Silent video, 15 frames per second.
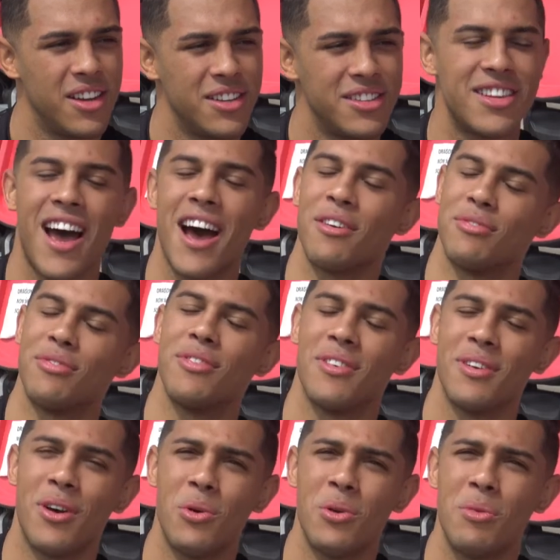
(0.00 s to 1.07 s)
Tav,
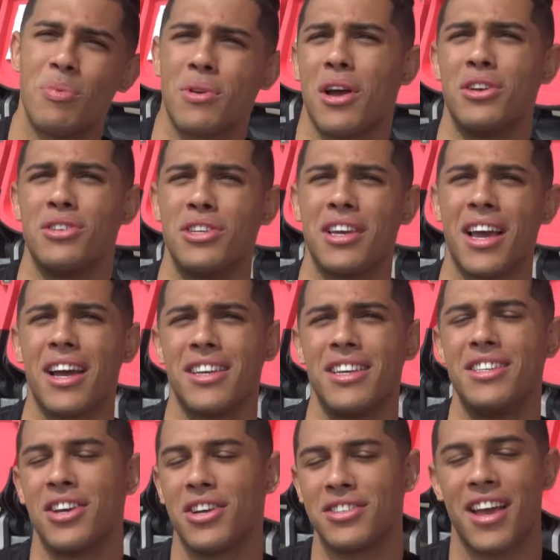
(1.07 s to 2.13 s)
only because
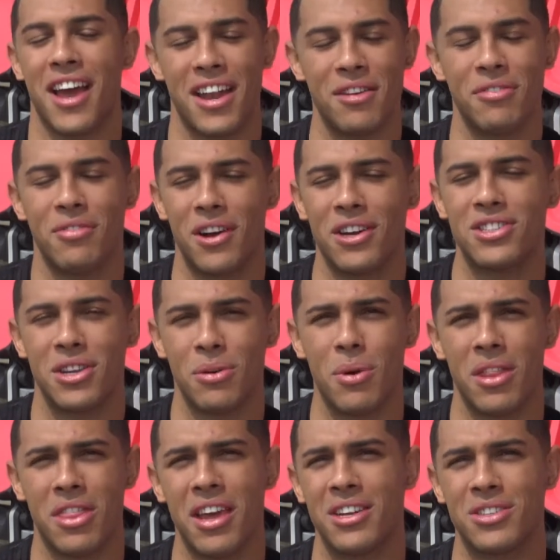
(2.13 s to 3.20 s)
he does get in the fluster
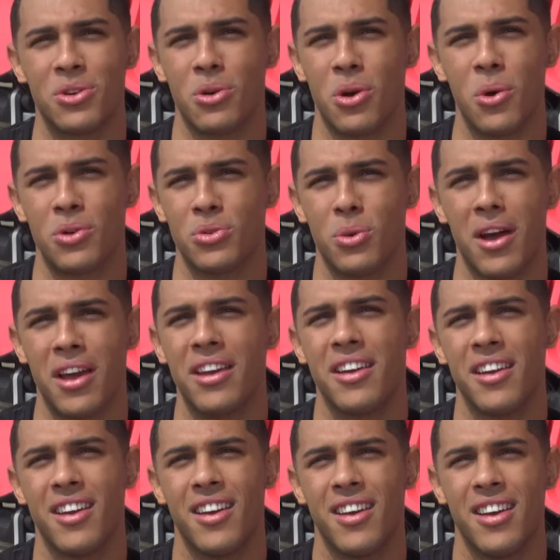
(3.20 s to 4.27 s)
when things don't go his way.
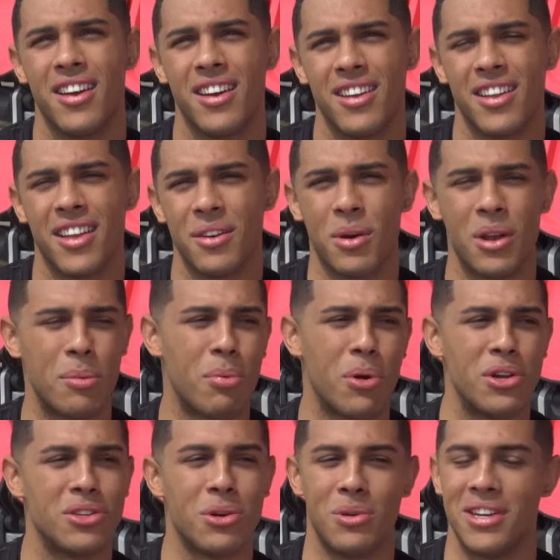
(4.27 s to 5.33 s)
Like when the
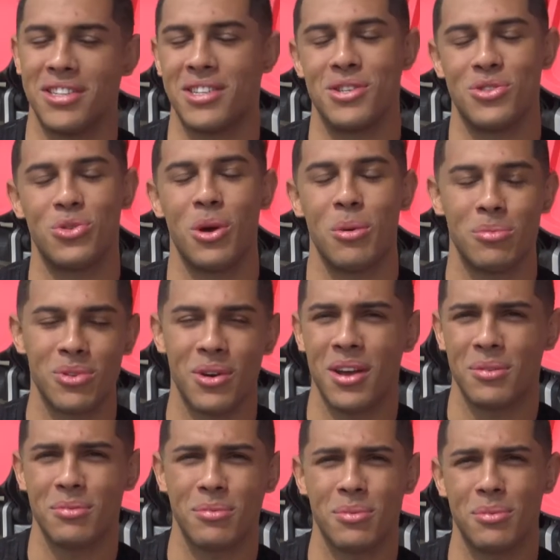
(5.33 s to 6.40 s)
boys don't listen to him, so
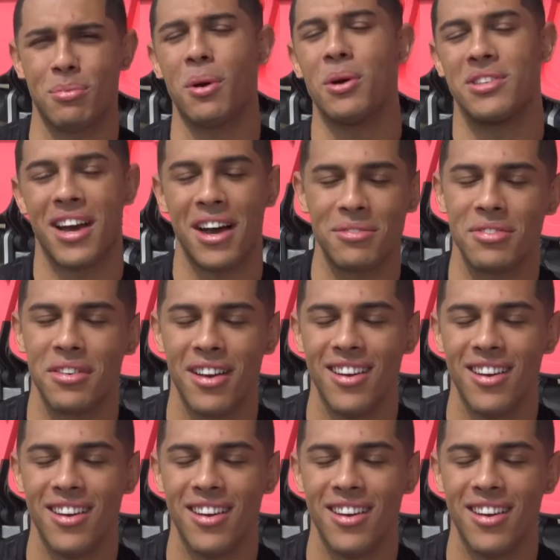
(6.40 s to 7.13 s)
that's probably Tav.